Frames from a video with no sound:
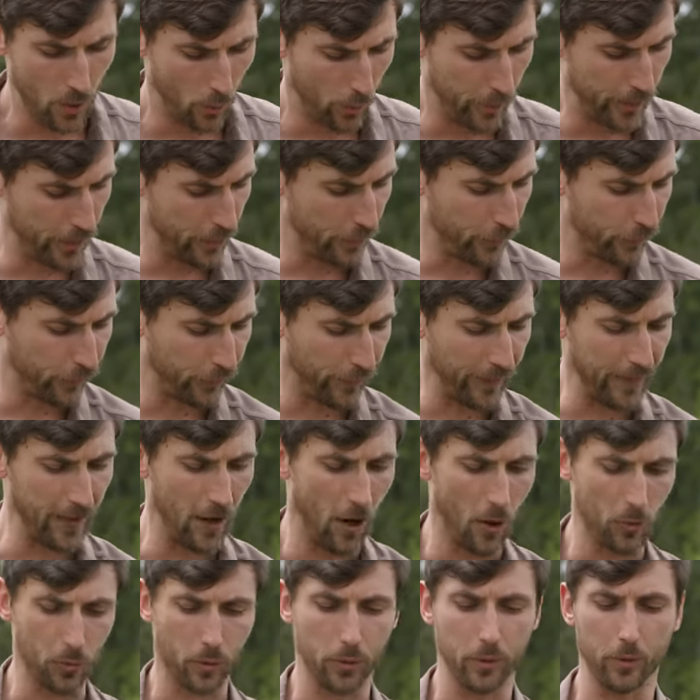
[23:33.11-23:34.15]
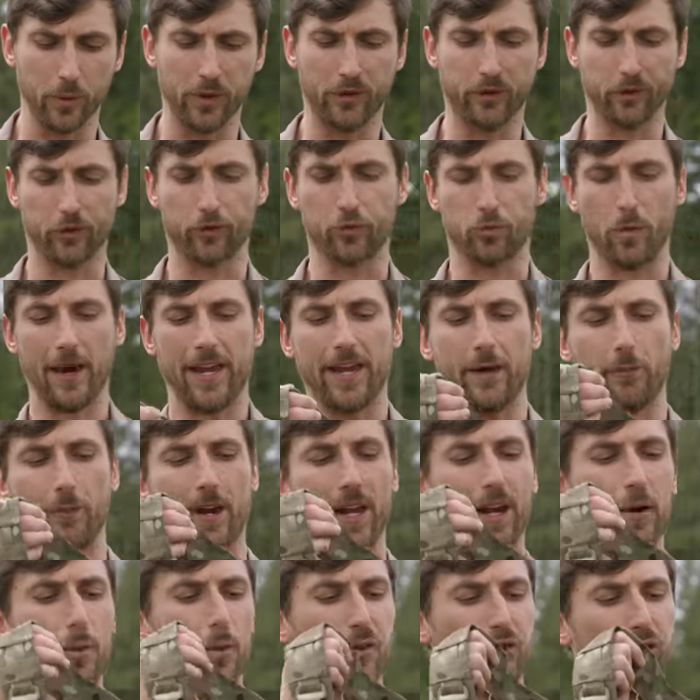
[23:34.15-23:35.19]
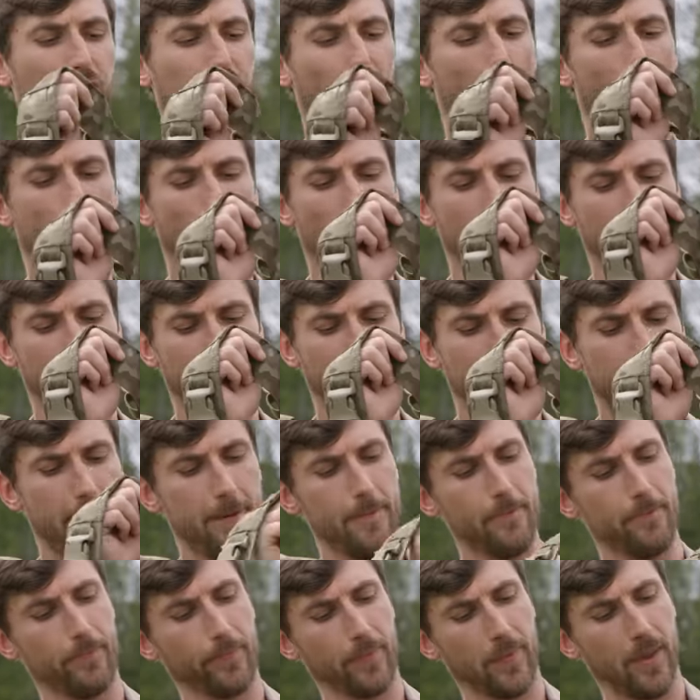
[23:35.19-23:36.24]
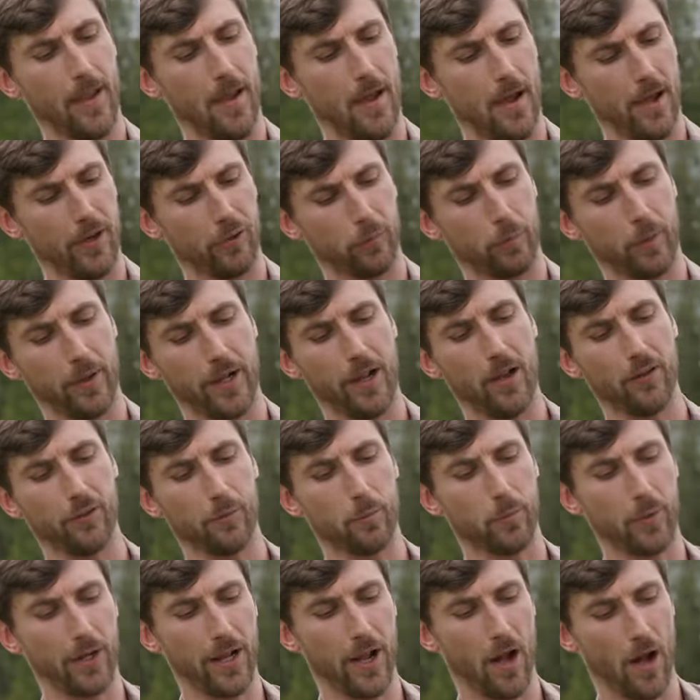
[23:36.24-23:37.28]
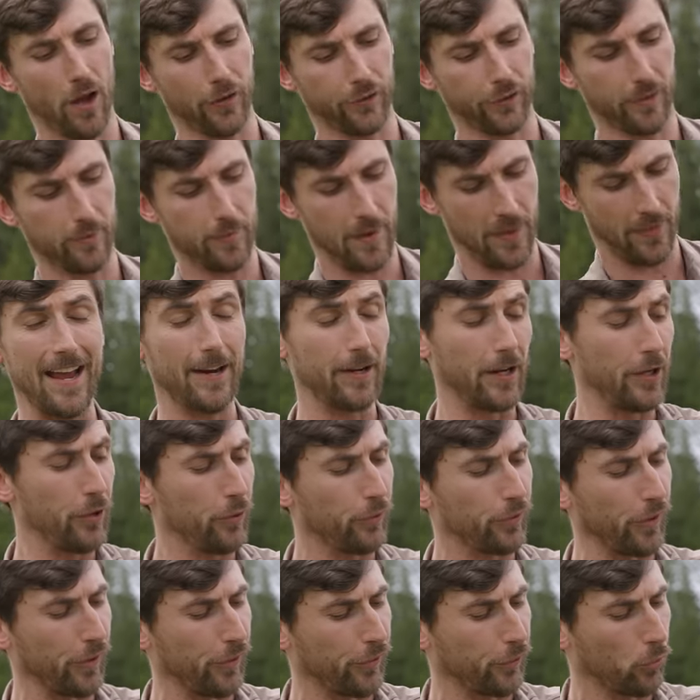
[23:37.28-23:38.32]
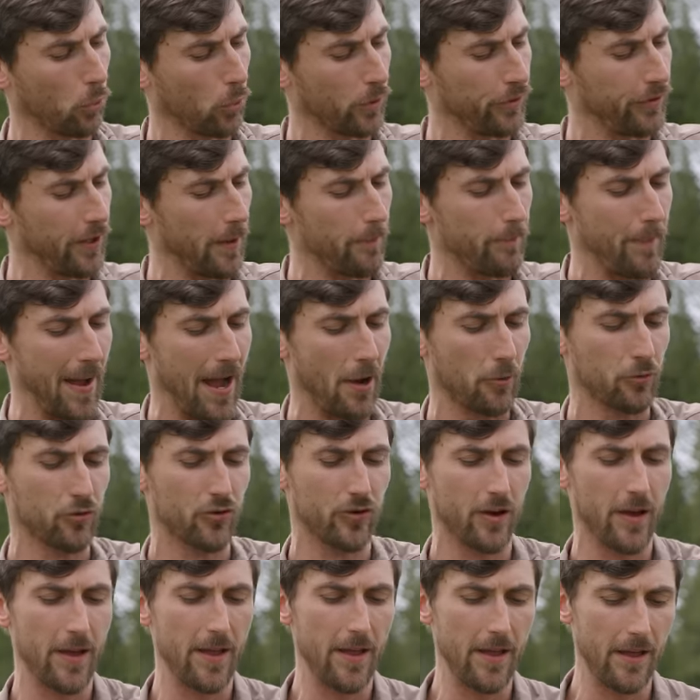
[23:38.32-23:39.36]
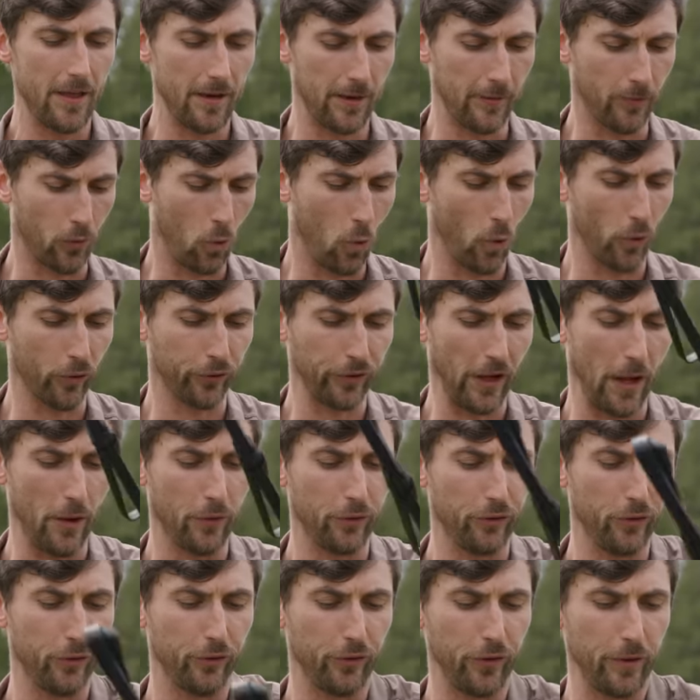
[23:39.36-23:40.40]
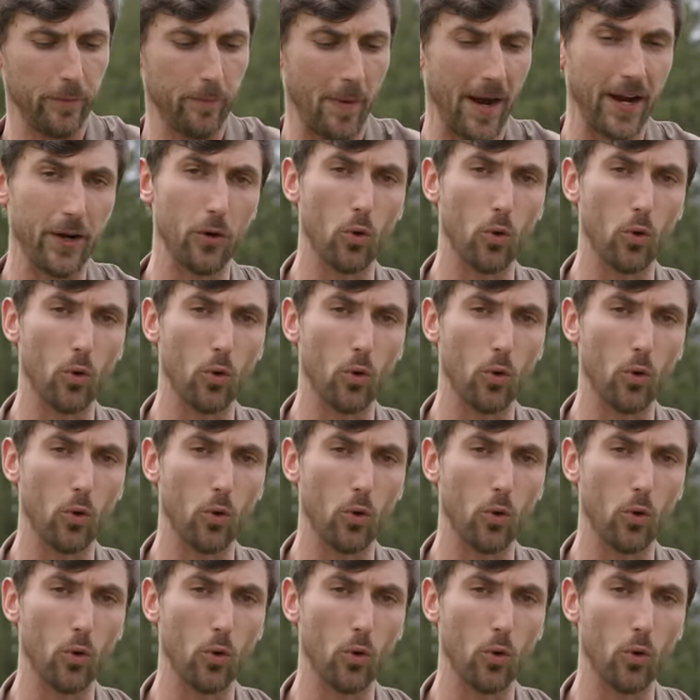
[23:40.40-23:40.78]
We use the Onward Research Recce Rig, which is our rig. Uh, it's pretty, uh, pretty awesome. And I use a sword dump pouch. And of course, I was using my